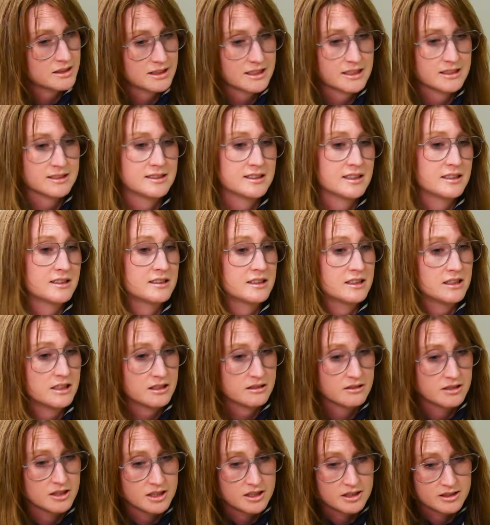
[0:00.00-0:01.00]
and
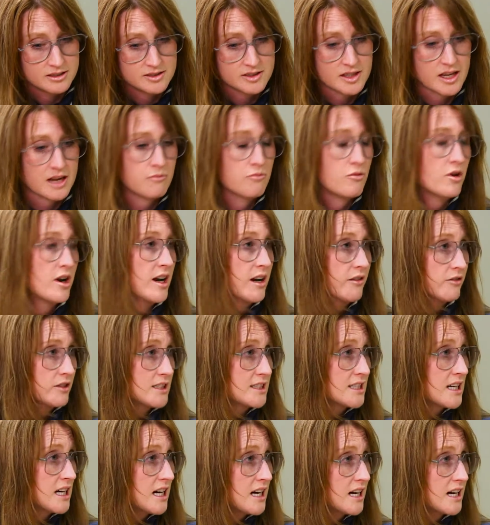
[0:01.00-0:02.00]
consistent, same way every
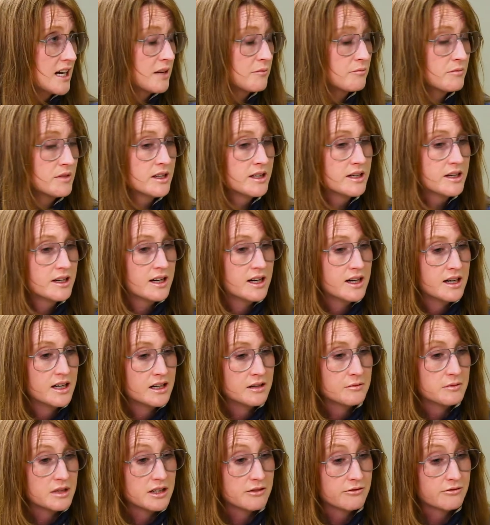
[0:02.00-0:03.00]
time.
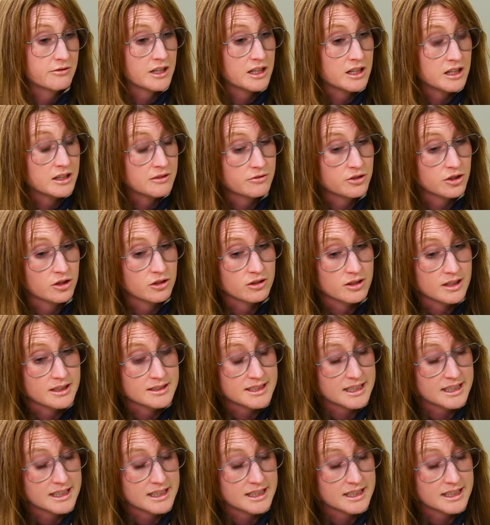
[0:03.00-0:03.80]
And if you're a